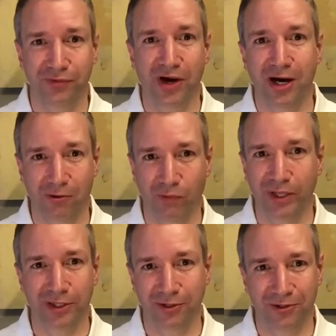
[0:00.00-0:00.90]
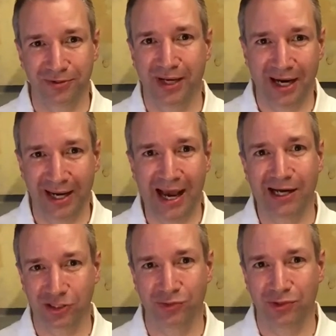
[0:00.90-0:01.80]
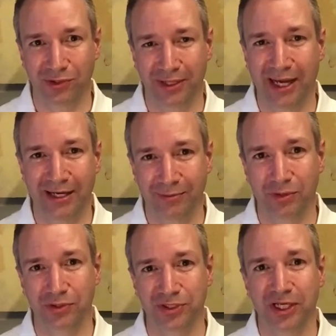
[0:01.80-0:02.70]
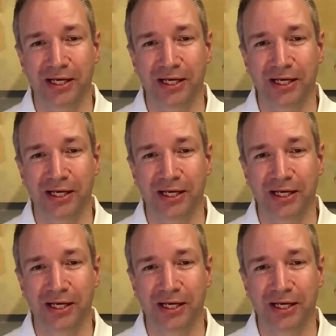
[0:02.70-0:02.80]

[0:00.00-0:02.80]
non-real, not actual animals.